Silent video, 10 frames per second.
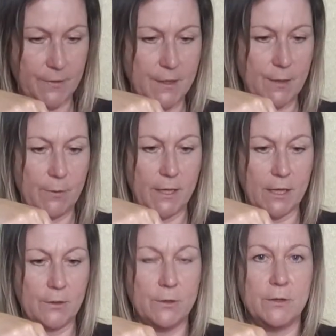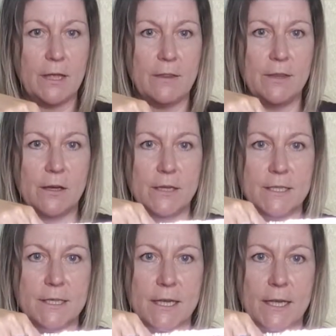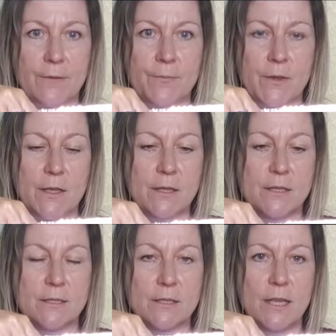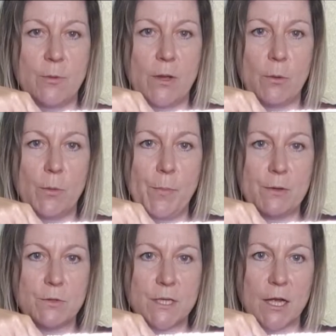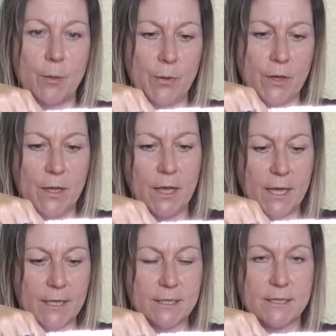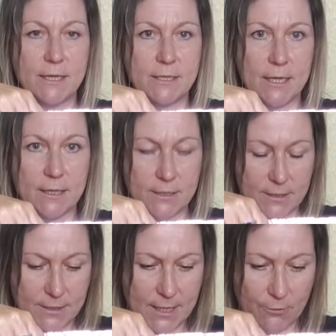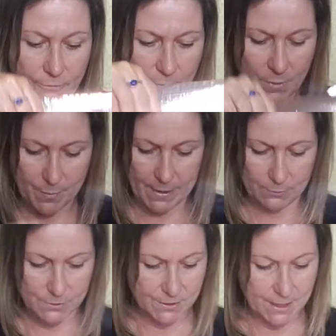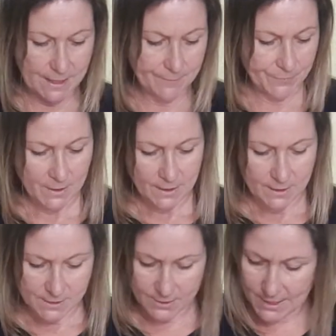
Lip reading: there we go, you get the idea. So there we are, we're building up and extending down from the belt there. So